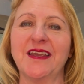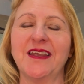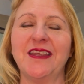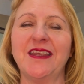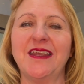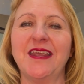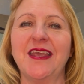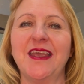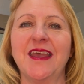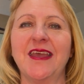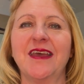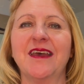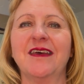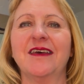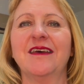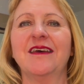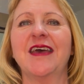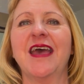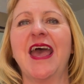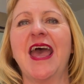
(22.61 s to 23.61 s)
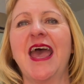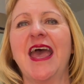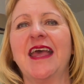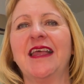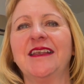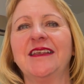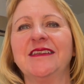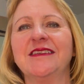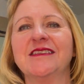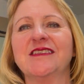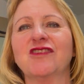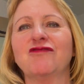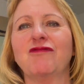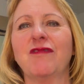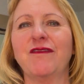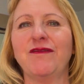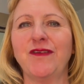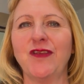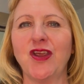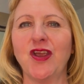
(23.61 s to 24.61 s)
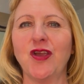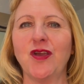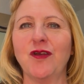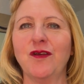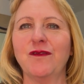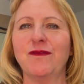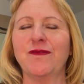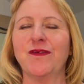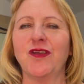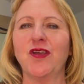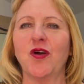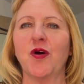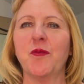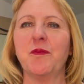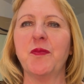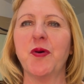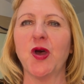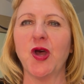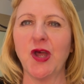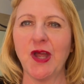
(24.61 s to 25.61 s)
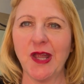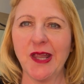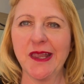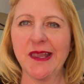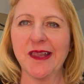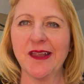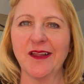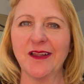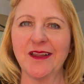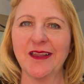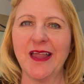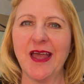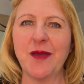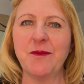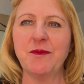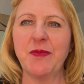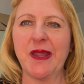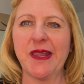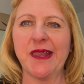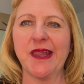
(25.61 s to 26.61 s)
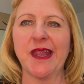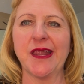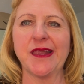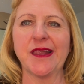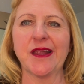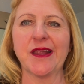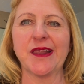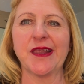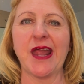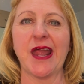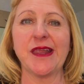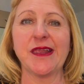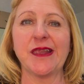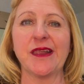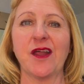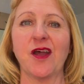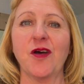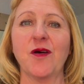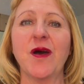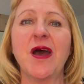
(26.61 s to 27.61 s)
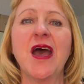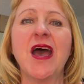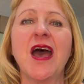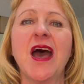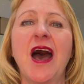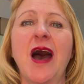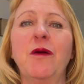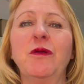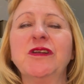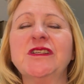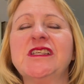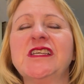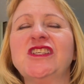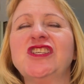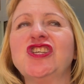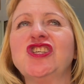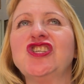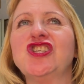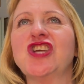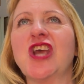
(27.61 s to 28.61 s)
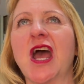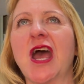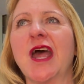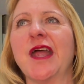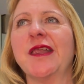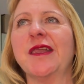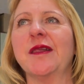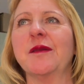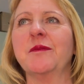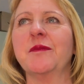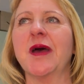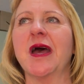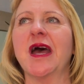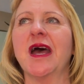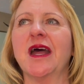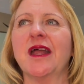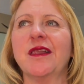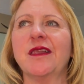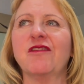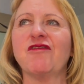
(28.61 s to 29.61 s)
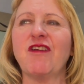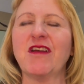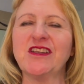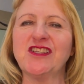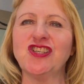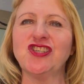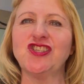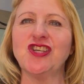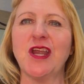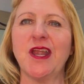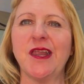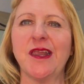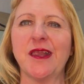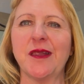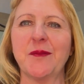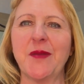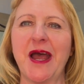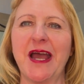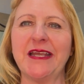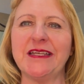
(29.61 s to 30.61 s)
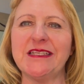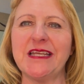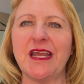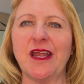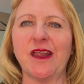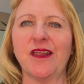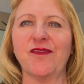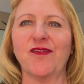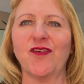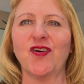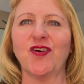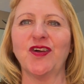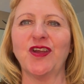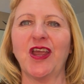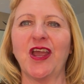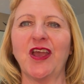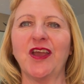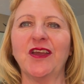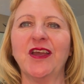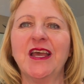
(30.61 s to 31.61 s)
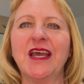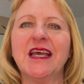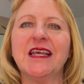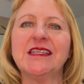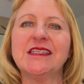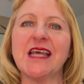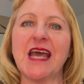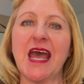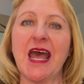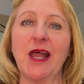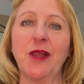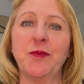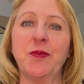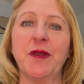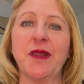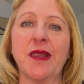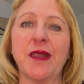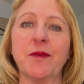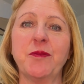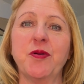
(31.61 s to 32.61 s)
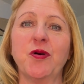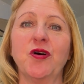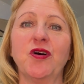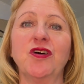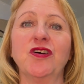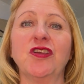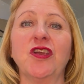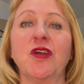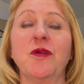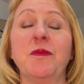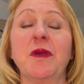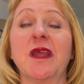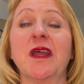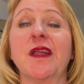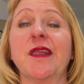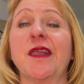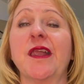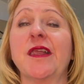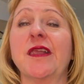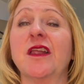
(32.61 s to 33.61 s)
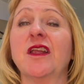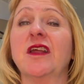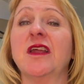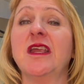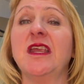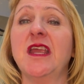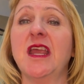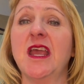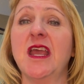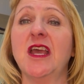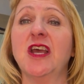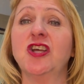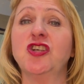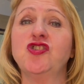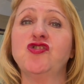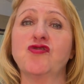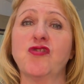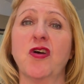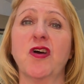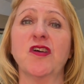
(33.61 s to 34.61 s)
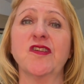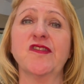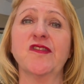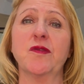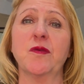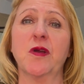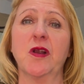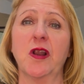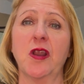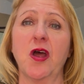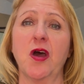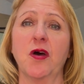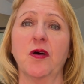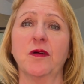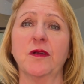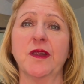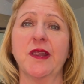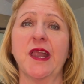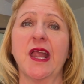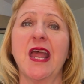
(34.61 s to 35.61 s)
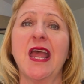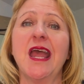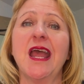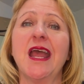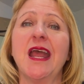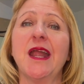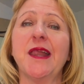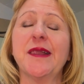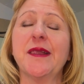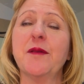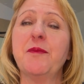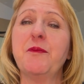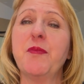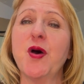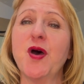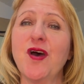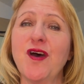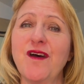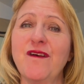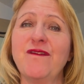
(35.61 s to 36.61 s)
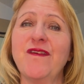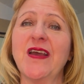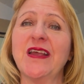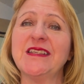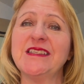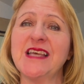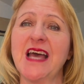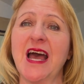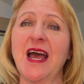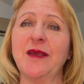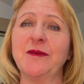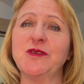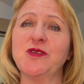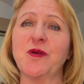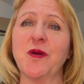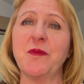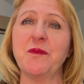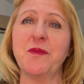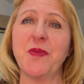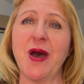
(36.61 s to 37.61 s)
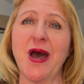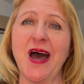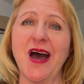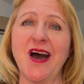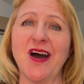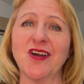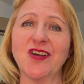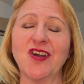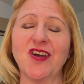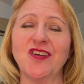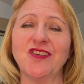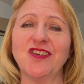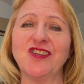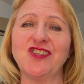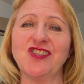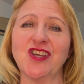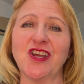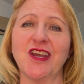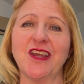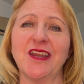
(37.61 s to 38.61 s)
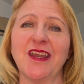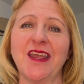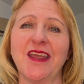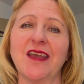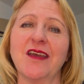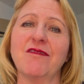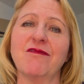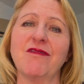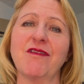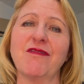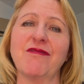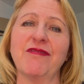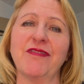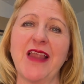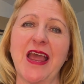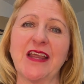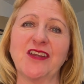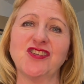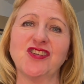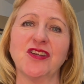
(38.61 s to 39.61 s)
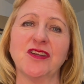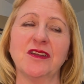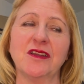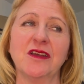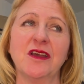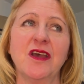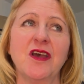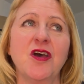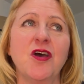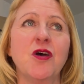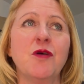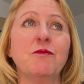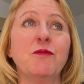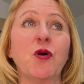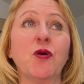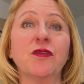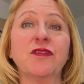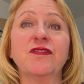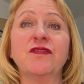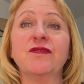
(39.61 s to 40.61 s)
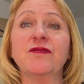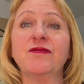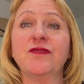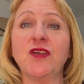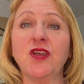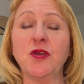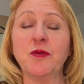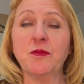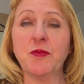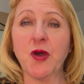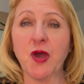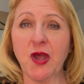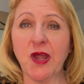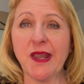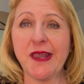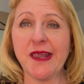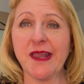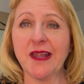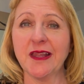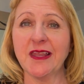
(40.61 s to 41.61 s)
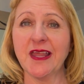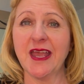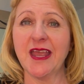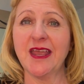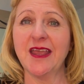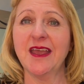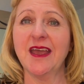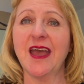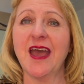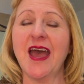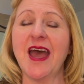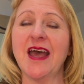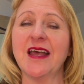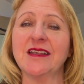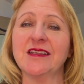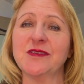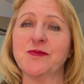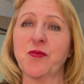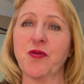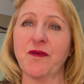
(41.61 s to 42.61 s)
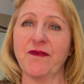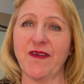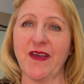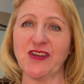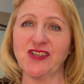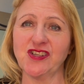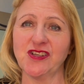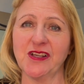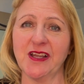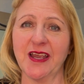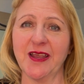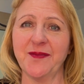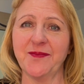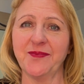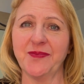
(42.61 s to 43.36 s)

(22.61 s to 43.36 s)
A year-end review for your personal and business success. So I wanted to share some strategies, some ideas for you to help and support you, because as the year draws to a close, it's a perfect time to embark on a journey of reflection, both for you personally and professionally.